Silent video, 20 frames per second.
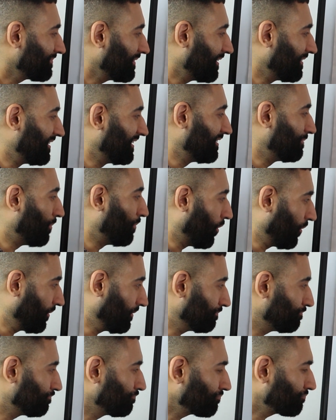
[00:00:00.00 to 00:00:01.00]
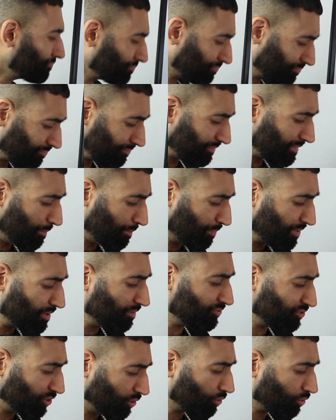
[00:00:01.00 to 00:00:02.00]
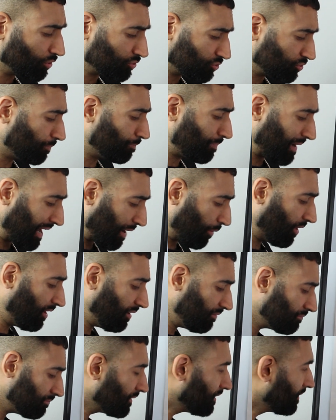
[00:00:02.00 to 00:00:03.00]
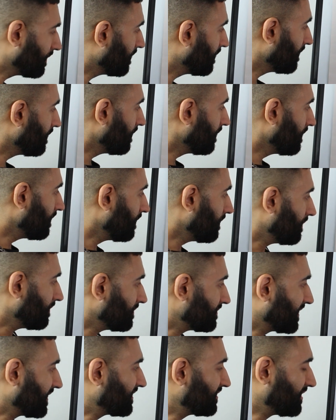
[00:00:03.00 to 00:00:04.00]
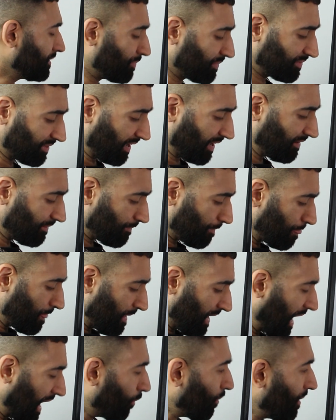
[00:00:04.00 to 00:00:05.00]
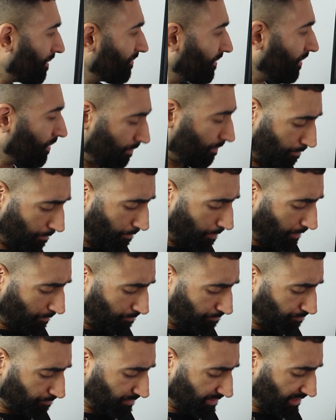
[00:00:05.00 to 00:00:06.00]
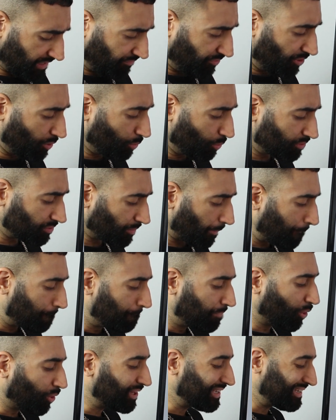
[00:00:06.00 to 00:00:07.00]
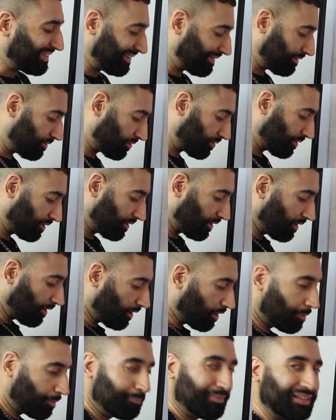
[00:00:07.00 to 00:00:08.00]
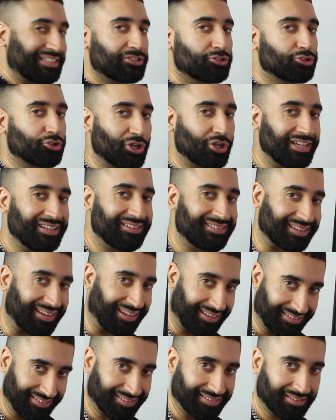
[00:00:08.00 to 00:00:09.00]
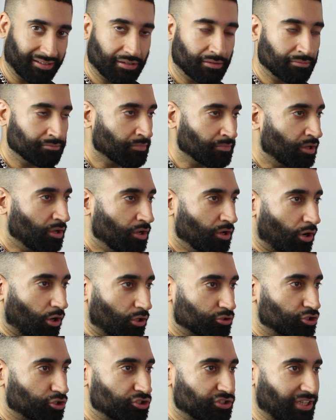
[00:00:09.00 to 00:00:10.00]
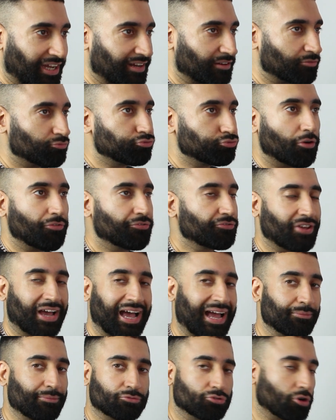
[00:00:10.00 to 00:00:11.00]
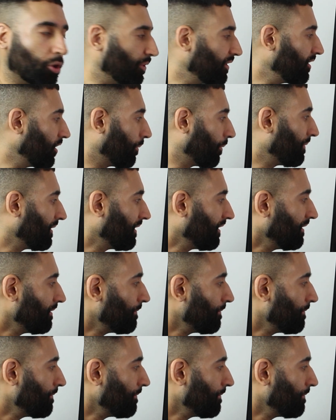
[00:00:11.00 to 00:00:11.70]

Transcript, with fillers: at this point. But you've still got some power. 60%. However, if you were bullied, mistreated, or just had a rough time growing up,